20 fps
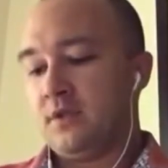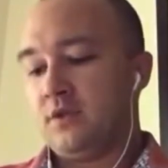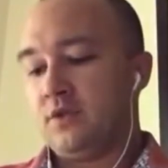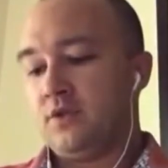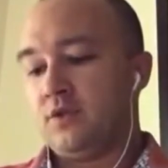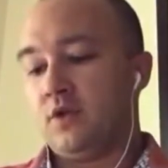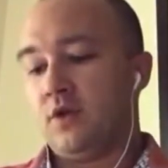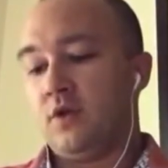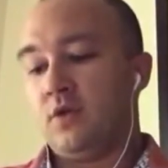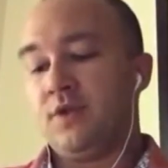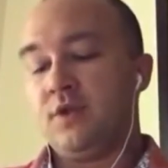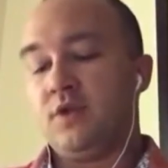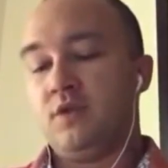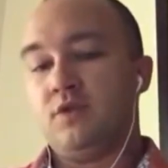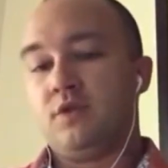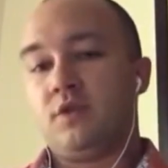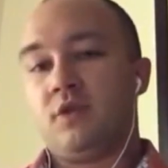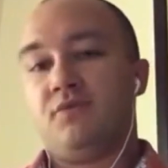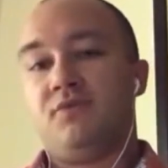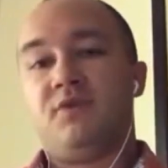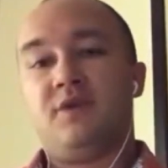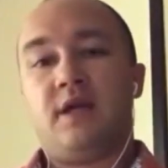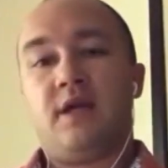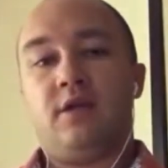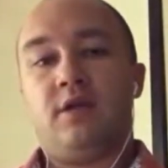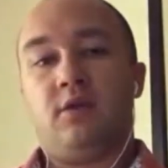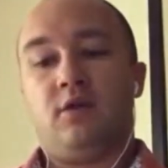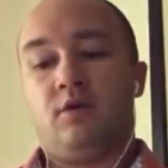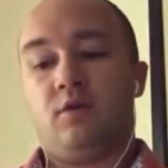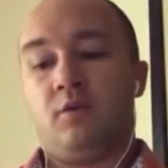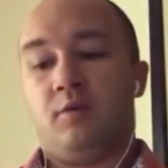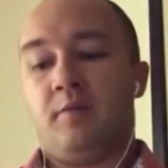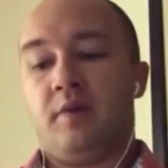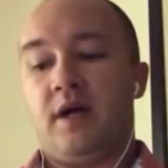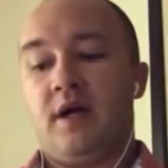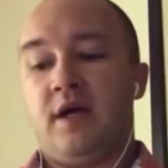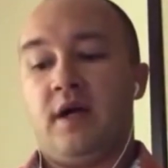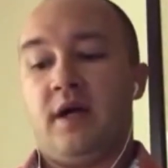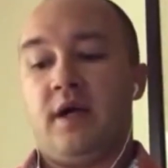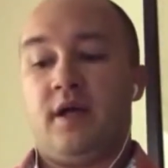So we use our VA loan. We
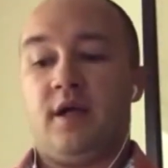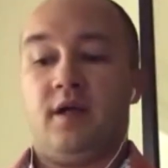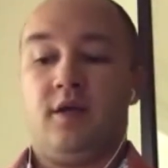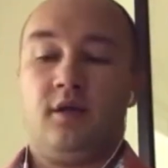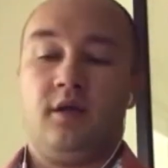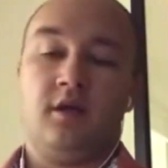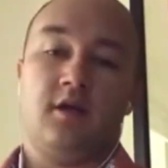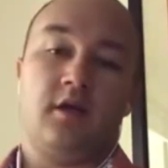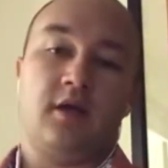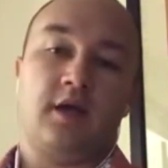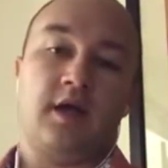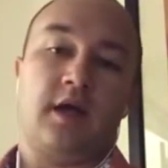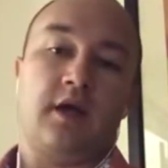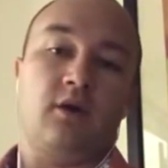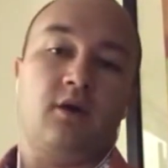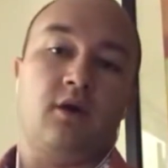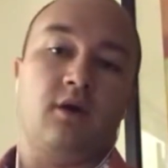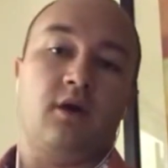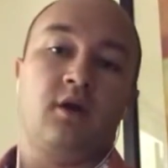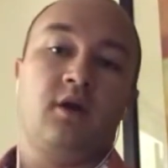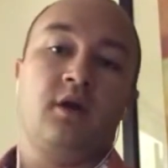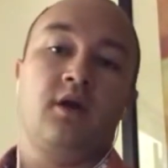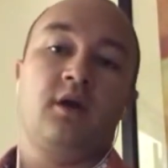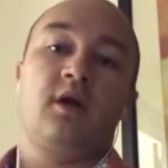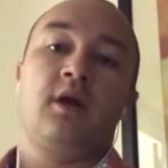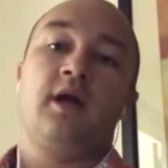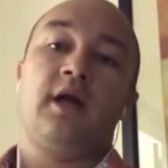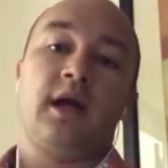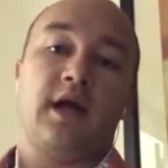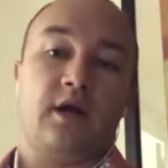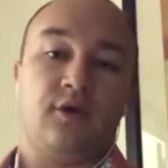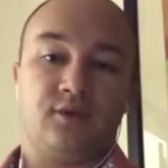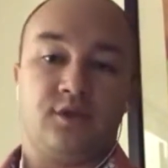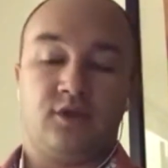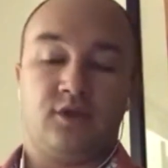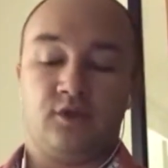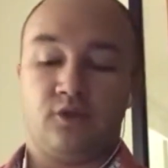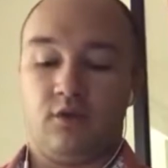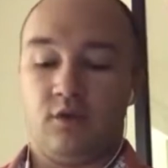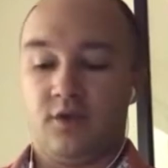buy our house
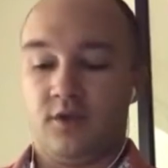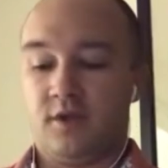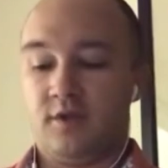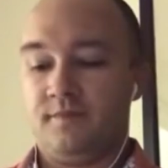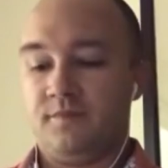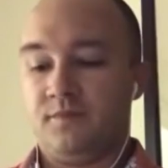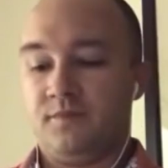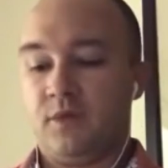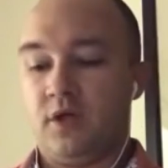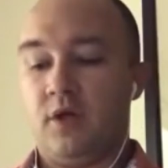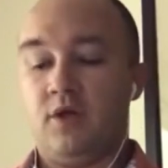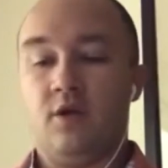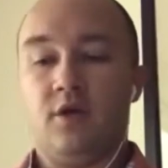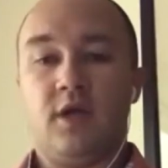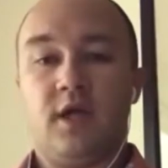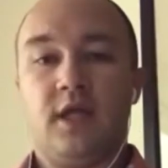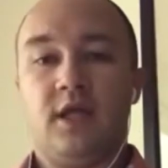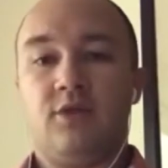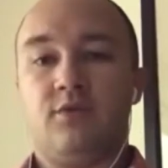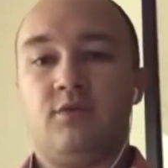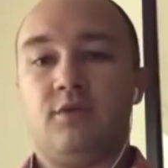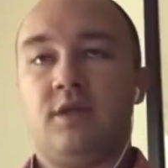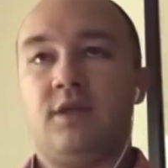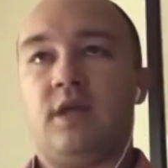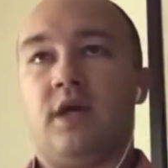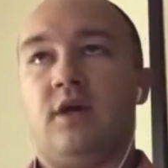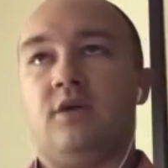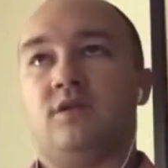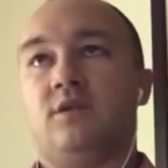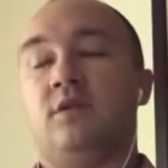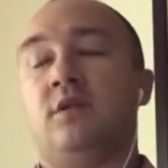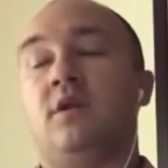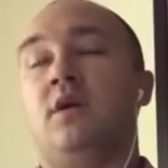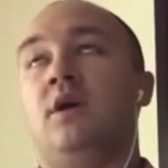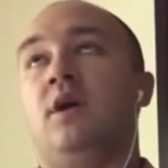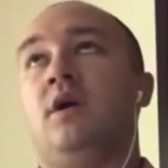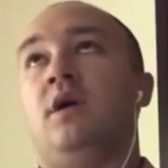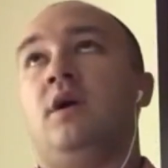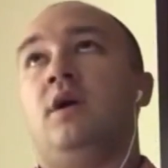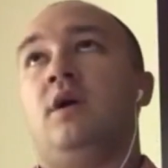in Georgia,
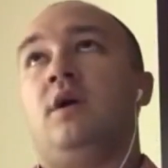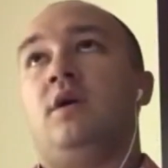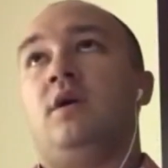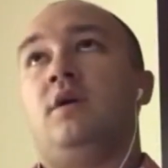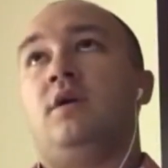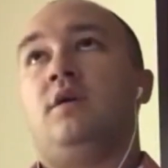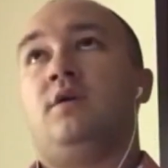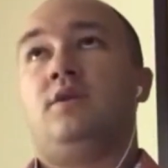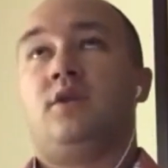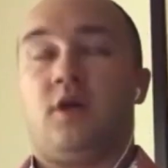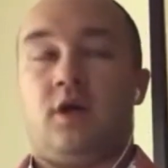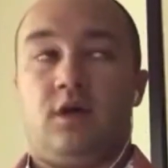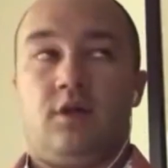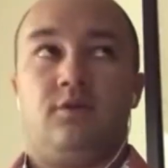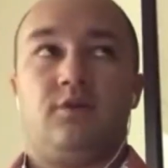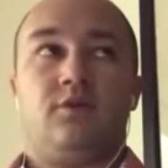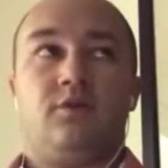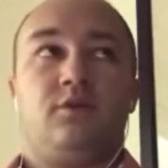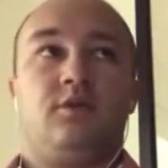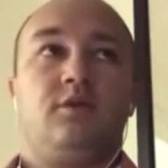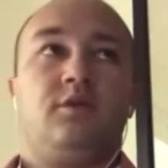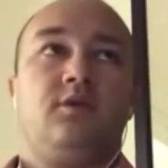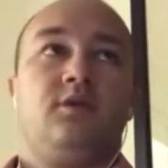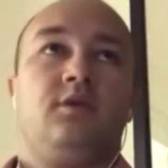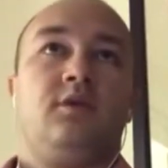$183,000,